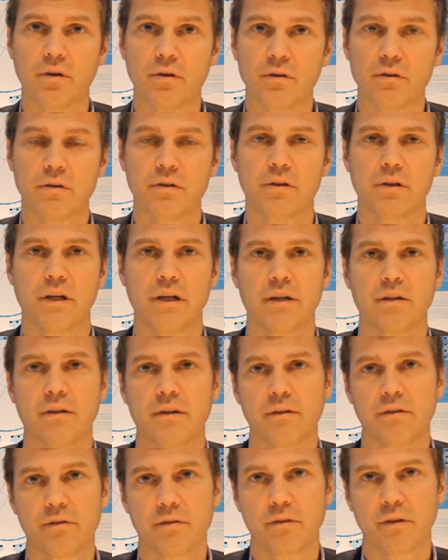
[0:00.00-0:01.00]
are
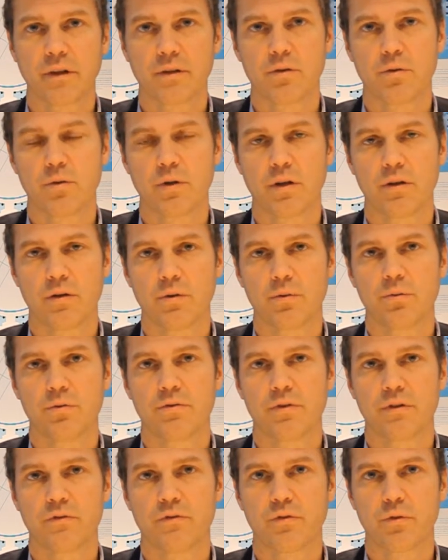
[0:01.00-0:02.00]
connected so that you can use
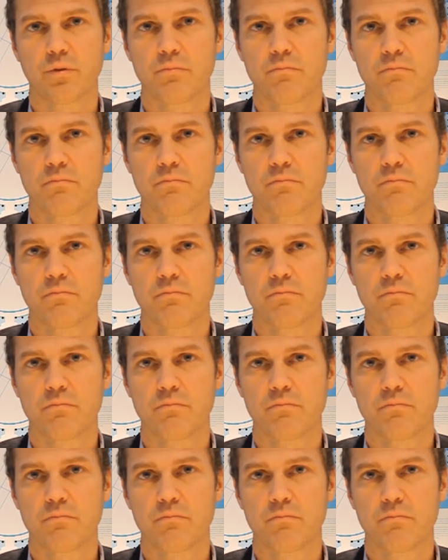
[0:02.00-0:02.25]
it for